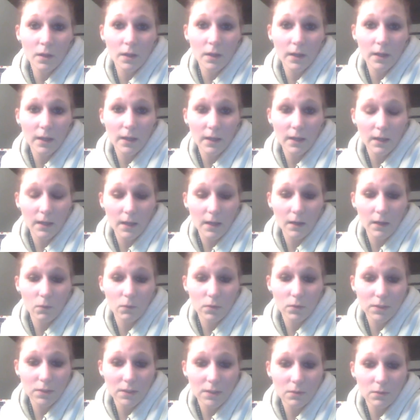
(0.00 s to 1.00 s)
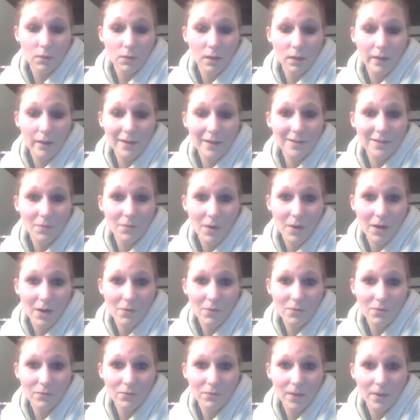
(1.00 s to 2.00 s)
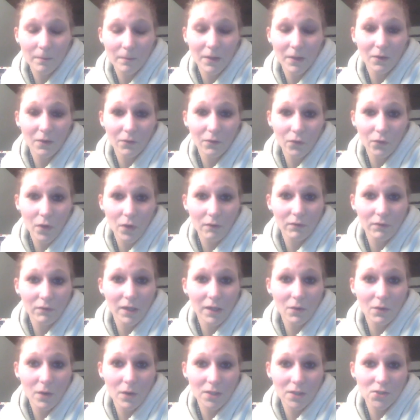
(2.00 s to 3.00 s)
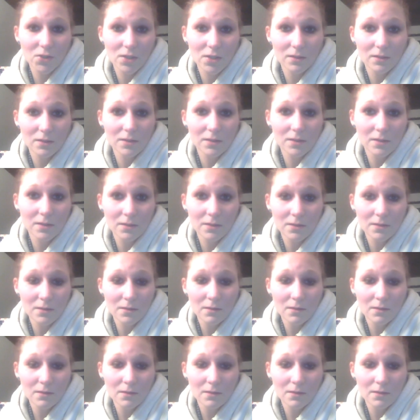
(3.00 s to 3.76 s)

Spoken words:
And I will see you in class tomorrow. Let me know if you have any questions.